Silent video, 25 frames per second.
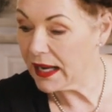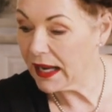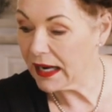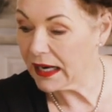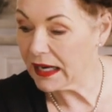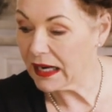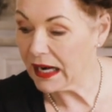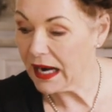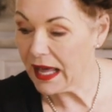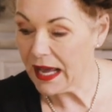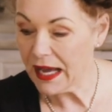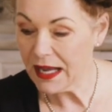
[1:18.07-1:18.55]
a
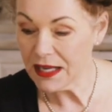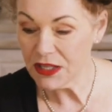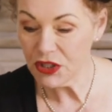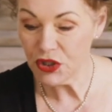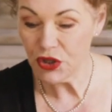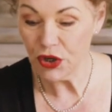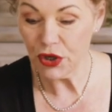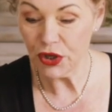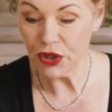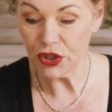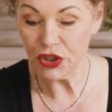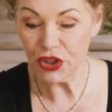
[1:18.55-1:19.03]

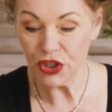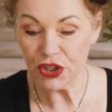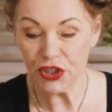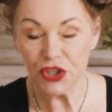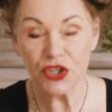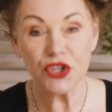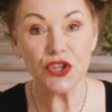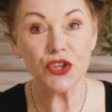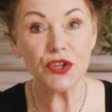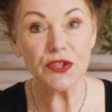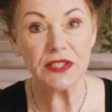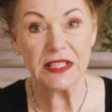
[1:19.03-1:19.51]
glass, you could
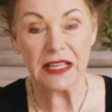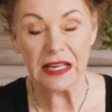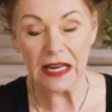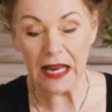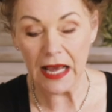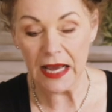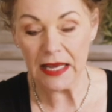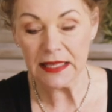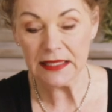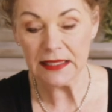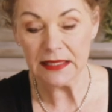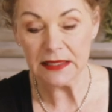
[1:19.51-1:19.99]
just use
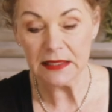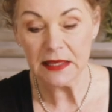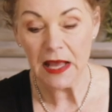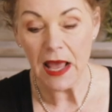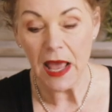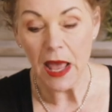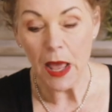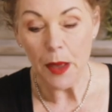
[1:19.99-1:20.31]
glasses,